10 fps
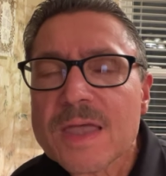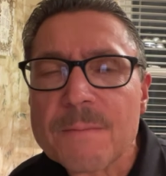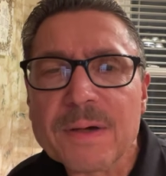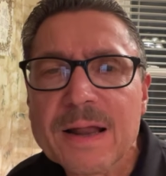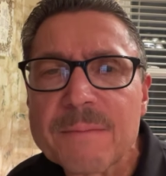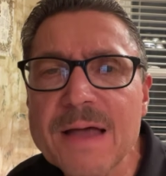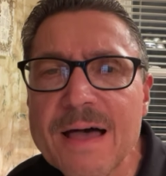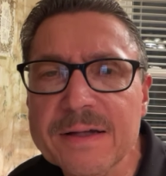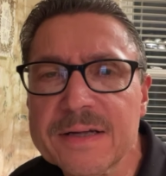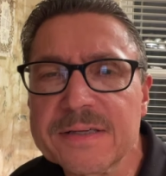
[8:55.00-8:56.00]
but I'm
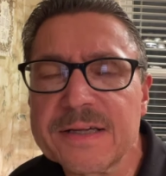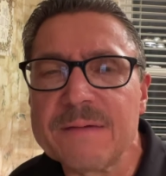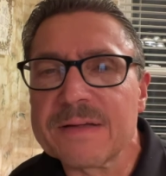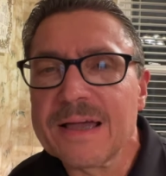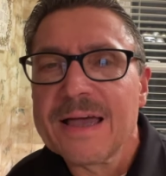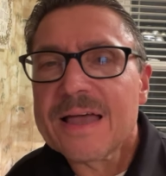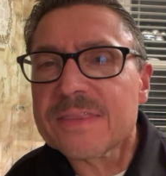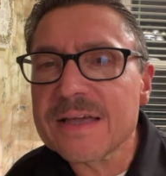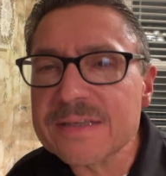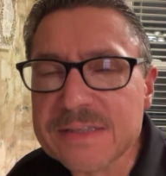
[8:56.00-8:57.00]
not condemned.
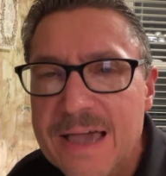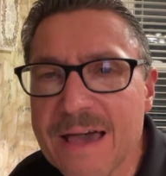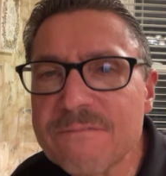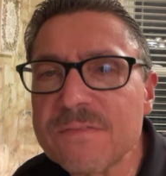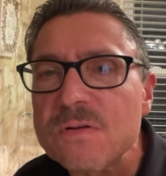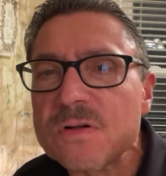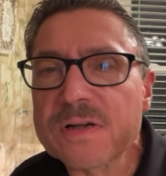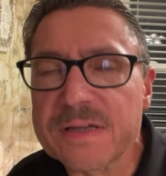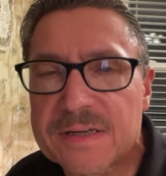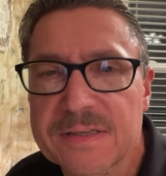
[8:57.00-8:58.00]
The devil
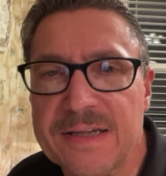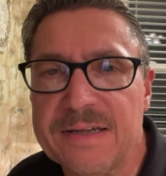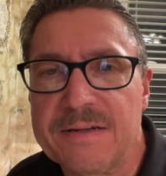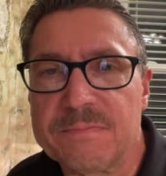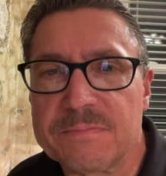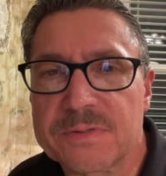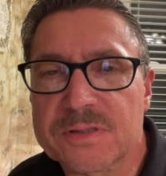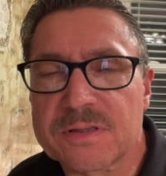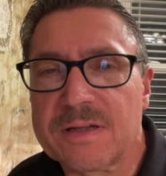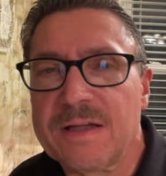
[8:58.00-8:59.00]
condemns.